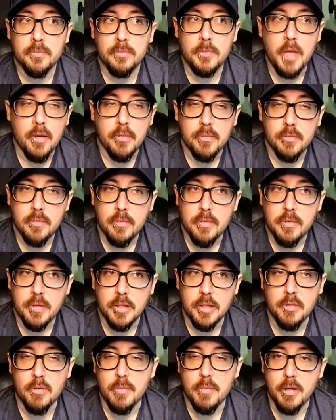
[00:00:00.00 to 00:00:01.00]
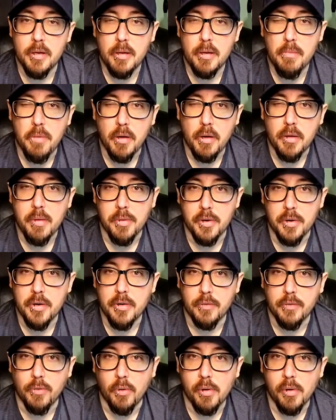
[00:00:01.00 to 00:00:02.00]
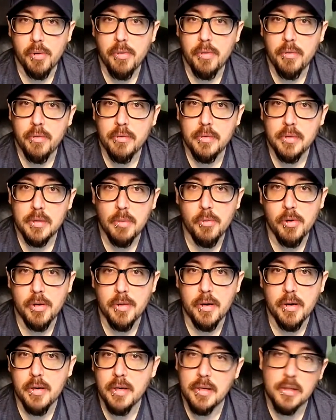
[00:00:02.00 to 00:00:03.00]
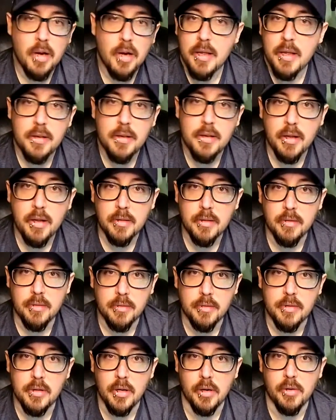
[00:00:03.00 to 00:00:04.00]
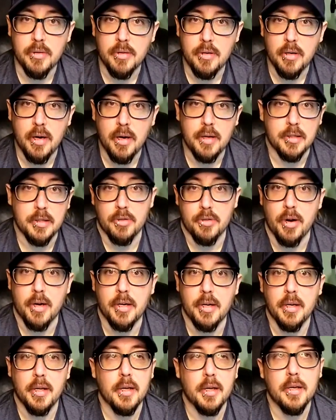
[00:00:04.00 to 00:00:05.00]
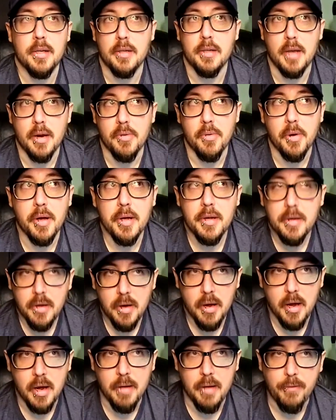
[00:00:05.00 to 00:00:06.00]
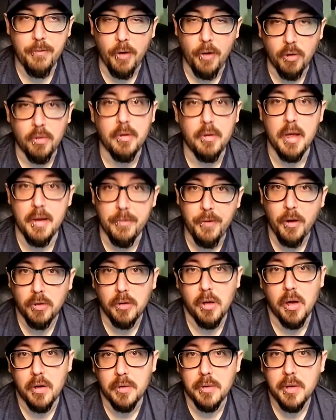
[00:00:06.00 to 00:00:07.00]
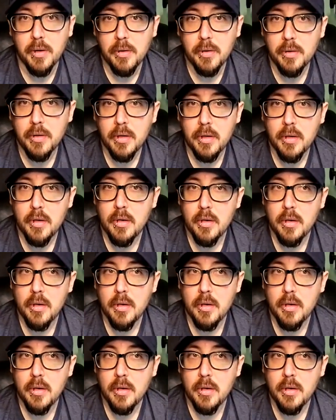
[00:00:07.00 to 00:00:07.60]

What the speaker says: yeah, this would be like probably 3rd or 4th, somewhere in there. Not discrediting it in any way. It felt long though.